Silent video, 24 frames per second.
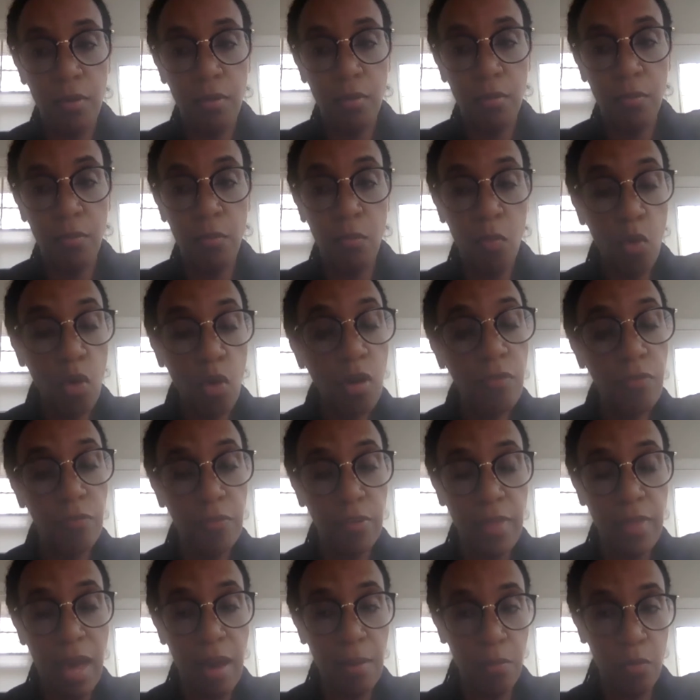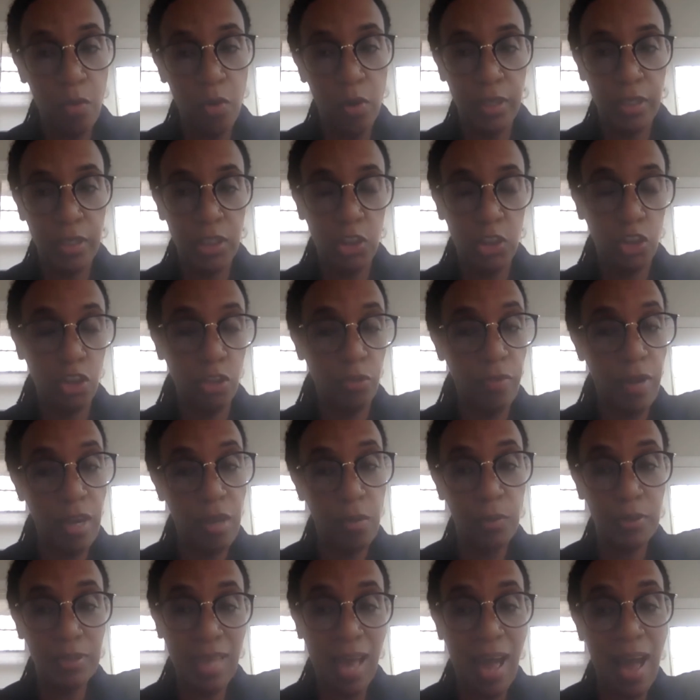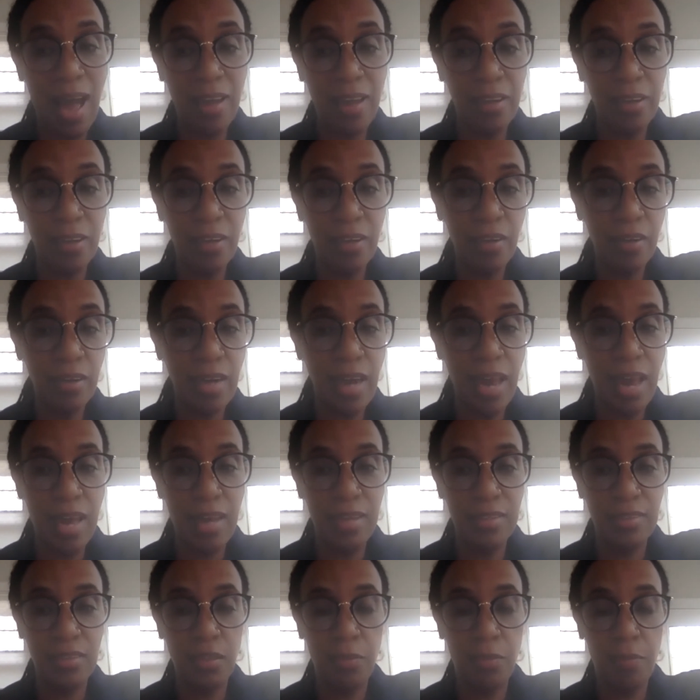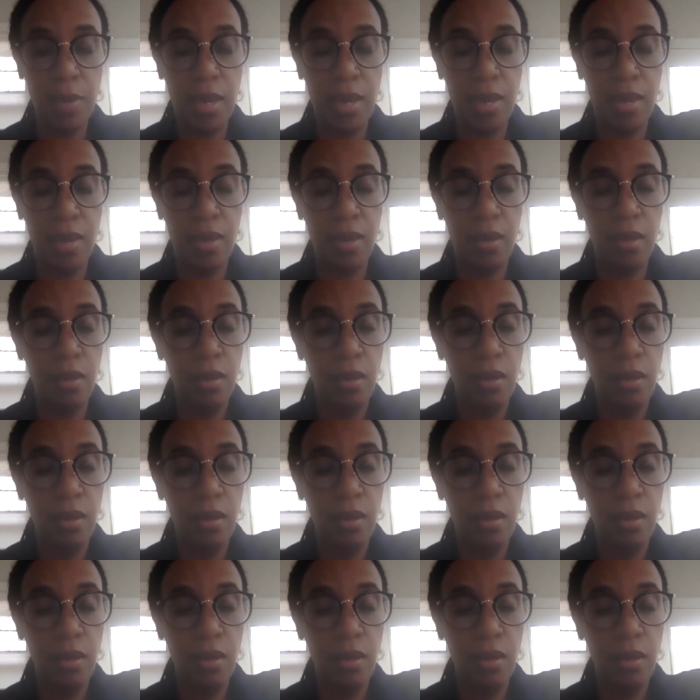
more for that mortgage. The rate was higher, and I had to pay